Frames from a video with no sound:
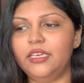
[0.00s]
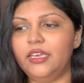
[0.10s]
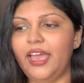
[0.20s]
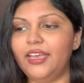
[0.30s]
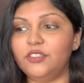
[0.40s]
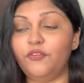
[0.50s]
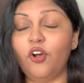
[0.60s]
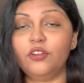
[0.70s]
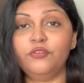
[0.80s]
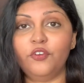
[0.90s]
has
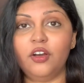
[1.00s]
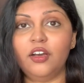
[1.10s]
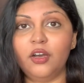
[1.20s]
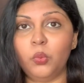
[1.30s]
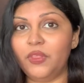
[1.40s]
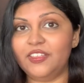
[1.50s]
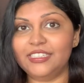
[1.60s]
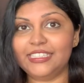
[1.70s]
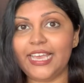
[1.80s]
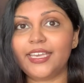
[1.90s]
fallen for her within
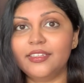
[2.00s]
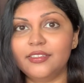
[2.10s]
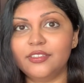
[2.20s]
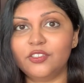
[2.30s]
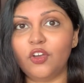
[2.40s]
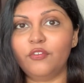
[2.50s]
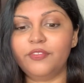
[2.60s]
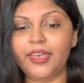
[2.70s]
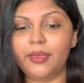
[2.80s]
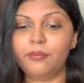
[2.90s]
seconds of
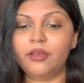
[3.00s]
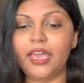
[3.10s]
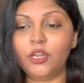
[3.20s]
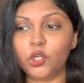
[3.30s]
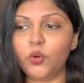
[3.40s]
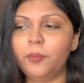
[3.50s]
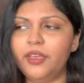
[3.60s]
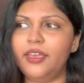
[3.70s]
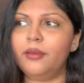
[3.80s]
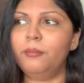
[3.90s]
them
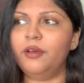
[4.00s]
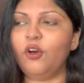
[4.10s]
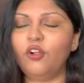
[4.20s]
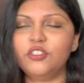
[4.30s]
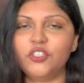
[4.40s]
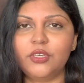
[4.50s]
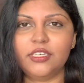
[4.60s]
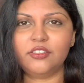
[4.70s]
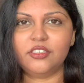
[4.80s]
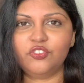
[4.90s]
eloping, but also
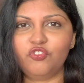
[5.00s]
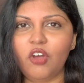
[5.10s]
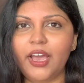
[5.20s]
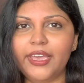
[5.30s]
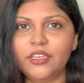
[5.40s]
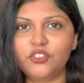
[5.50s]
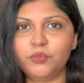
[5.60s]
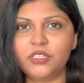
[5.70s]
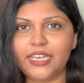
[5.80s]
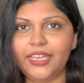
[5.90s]
he's just trying to
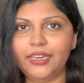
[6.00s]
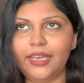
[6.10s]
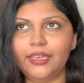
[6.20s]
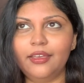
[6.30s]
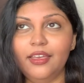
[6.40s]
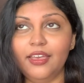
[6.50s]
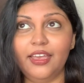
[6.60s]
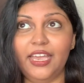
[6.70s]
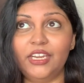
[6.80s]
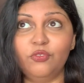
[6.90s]
pretend like
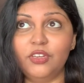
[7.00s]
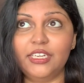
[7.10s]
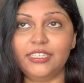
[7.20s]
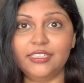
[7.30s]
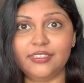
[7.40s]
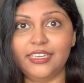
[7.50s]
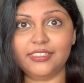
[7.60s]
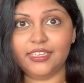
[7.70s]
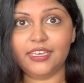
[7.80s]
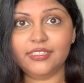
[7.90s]
it really doesn't
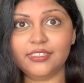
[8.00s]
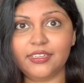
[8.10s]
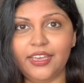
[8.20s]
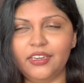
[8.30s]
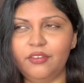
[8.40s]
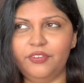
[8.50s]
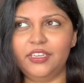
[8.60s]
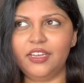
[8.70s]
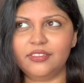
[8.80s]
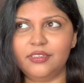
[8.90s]
exist. And if he
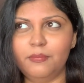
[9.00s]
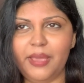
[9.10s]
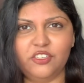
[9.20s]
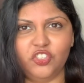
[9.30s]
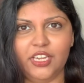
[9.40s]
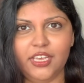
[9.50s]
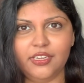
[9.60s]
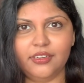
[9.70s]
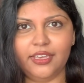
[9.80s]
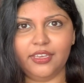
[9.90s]
doesn't mention it, like